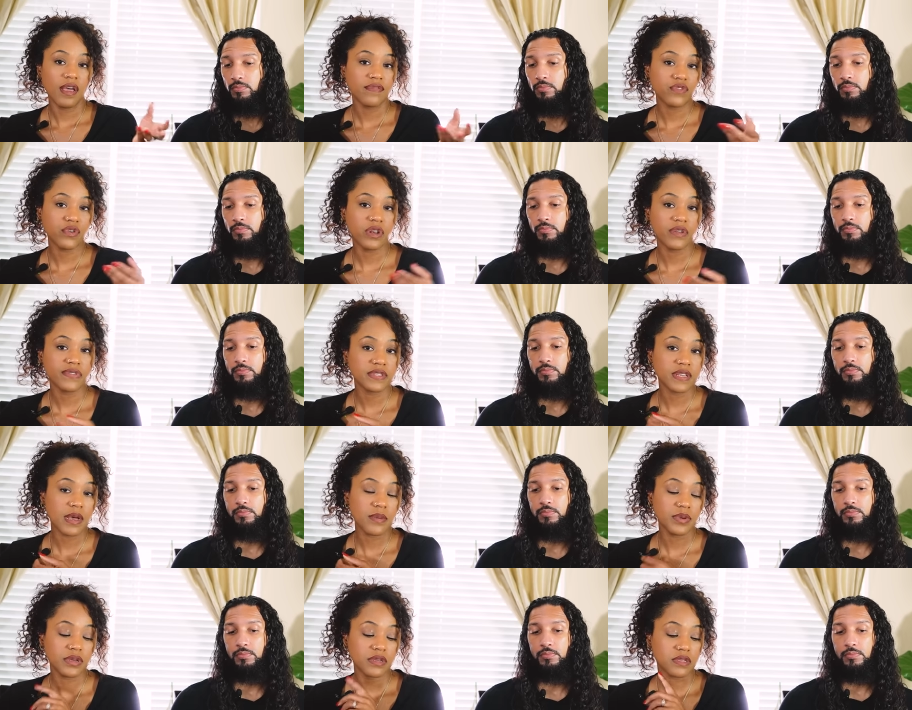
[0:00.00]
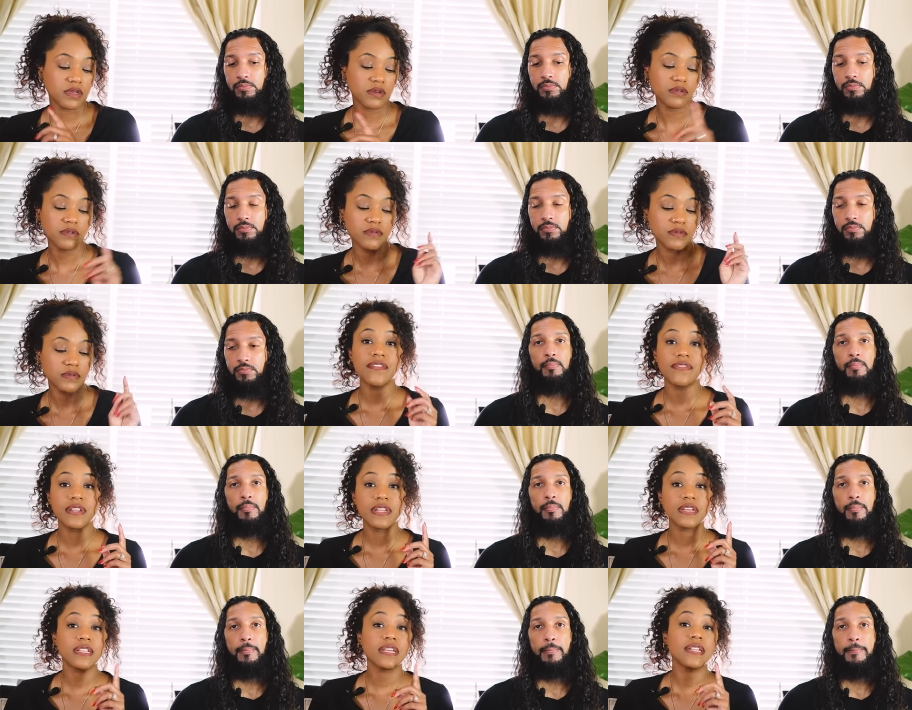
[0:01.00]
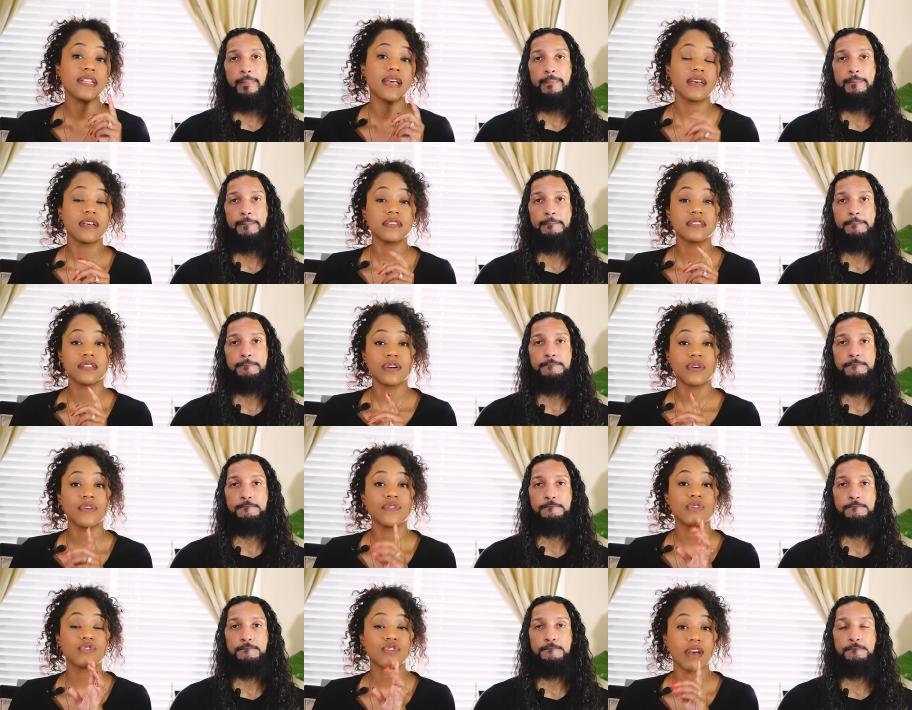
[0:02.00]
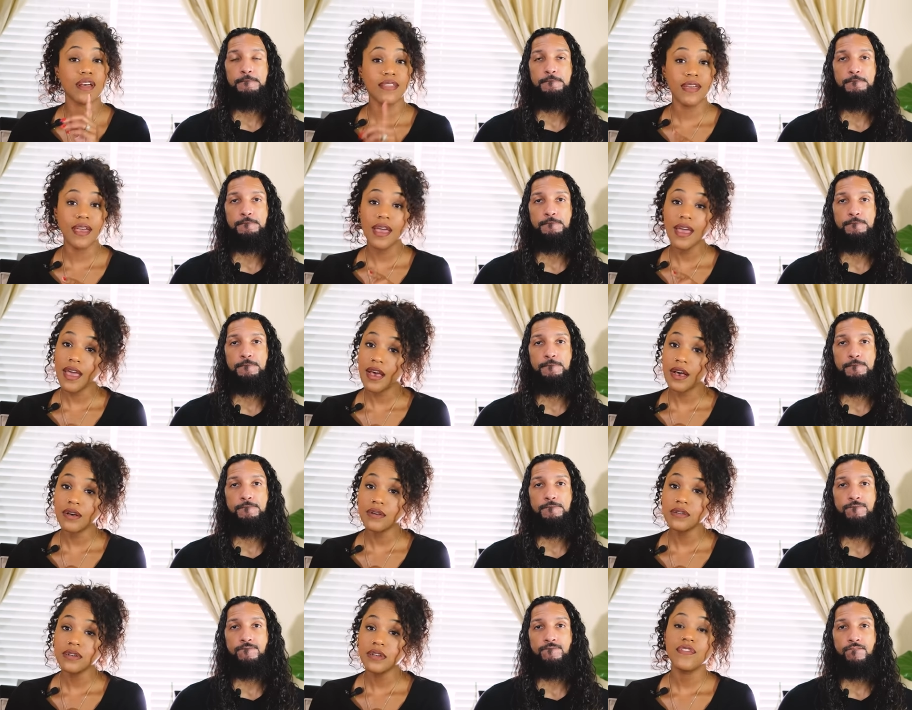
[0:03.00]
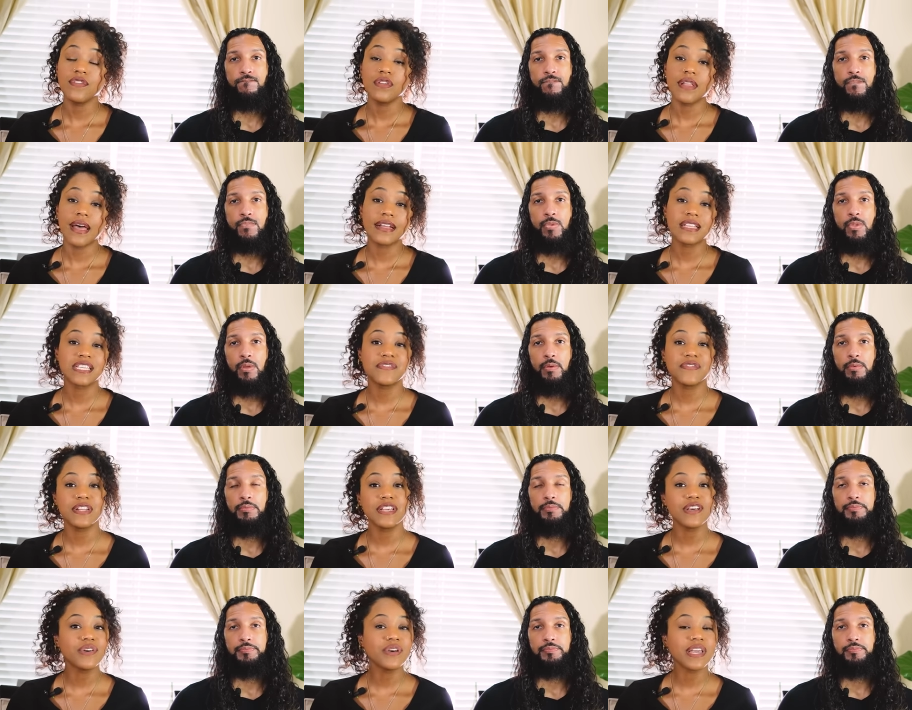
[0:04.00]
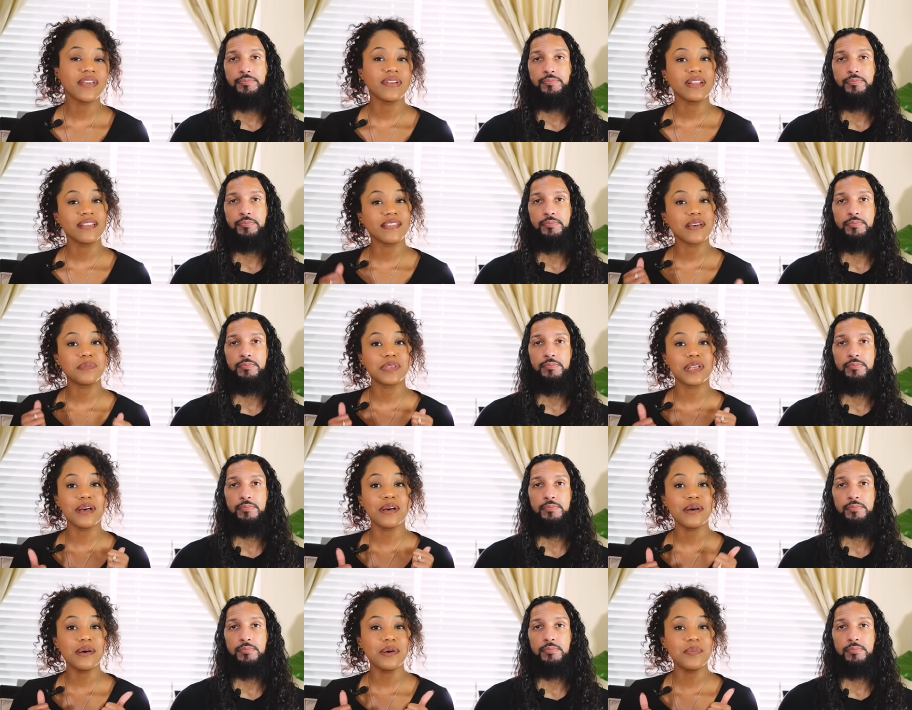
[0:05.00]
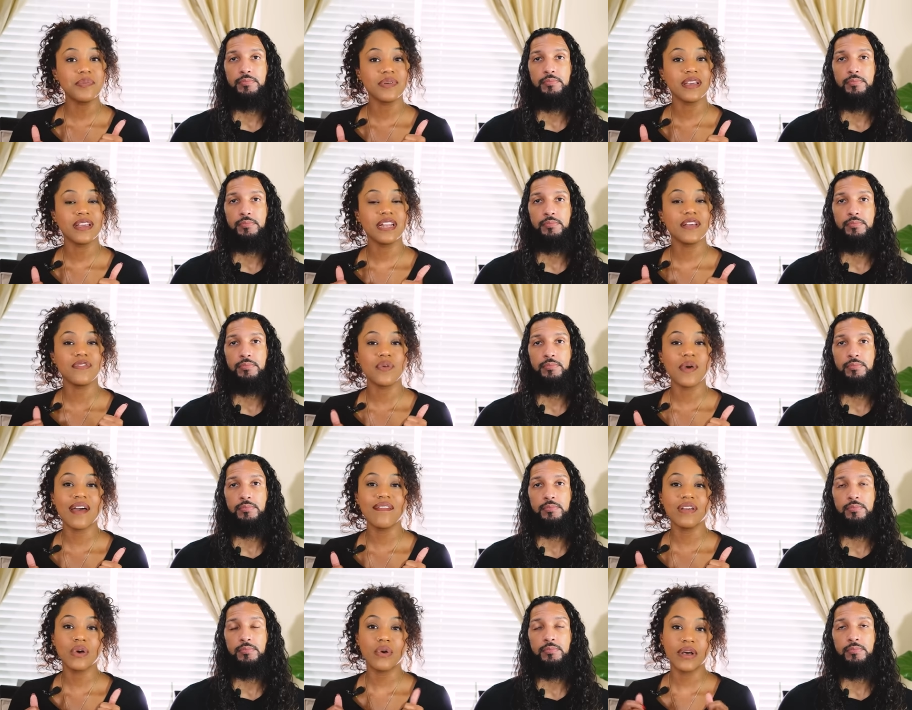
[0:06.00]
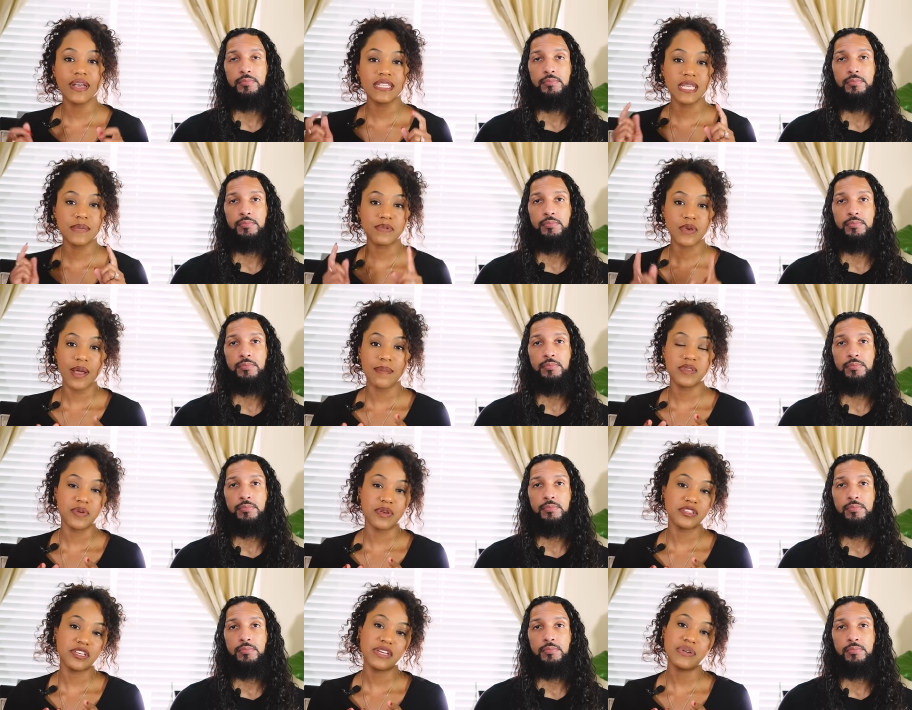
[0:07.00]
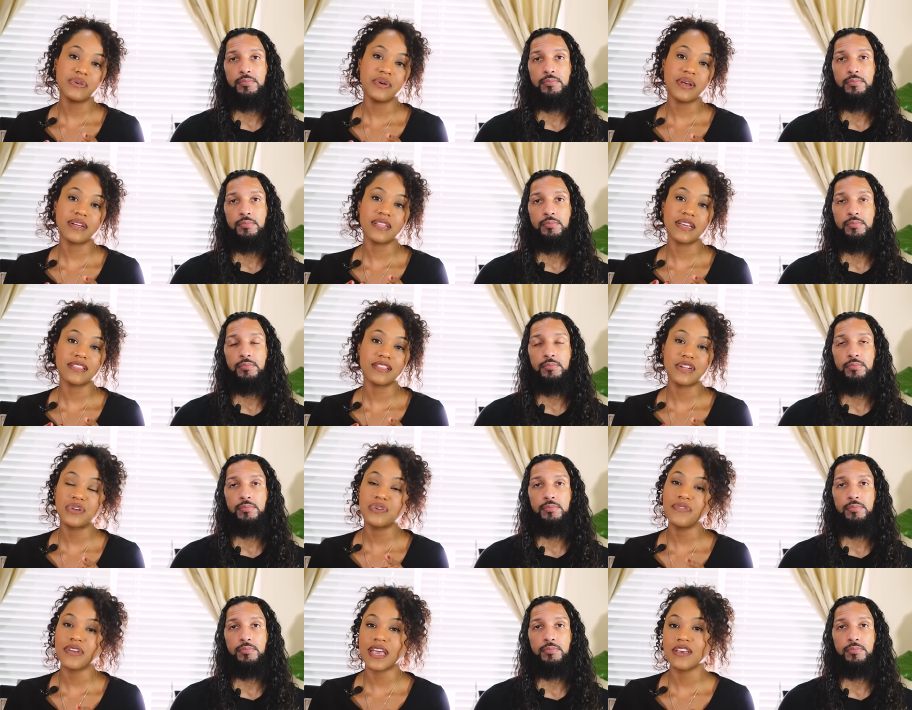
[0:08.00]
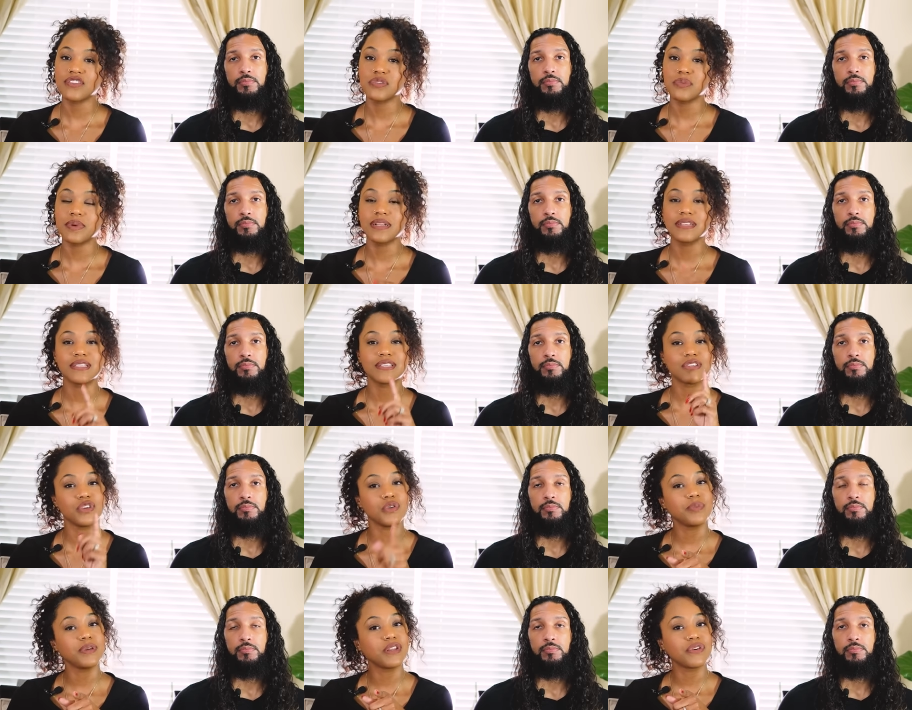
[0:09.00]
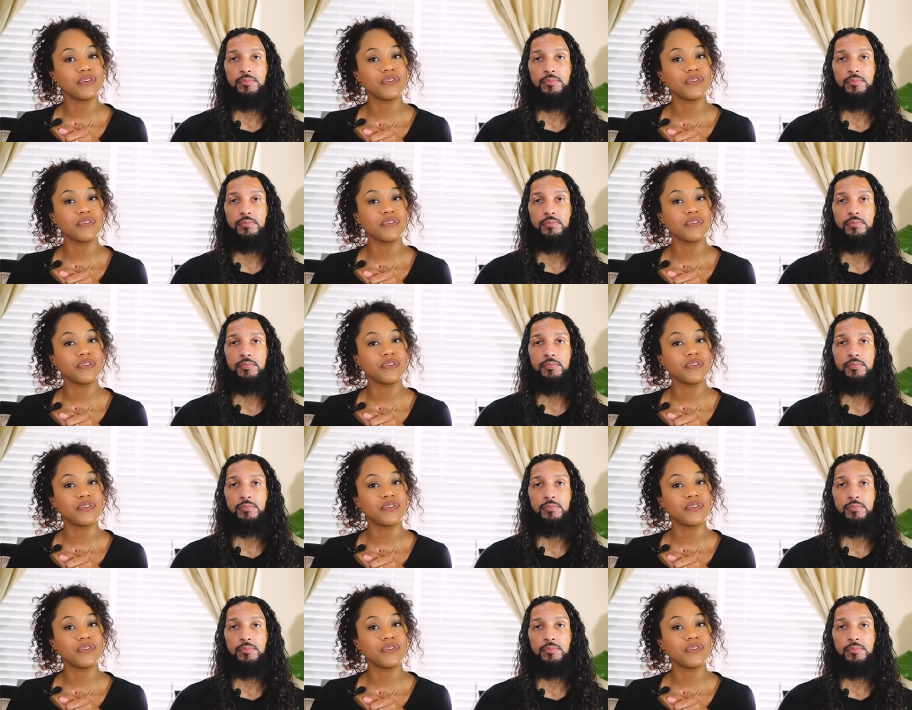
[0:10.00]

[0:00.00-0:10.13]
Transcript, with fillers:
Speaker 1: have three different toppings. So definitely let us know if you tried that out. If you like this video, give it a thumbs up. And if you haven't, go ahead and subscribe to my channel and click the notification button so you'll be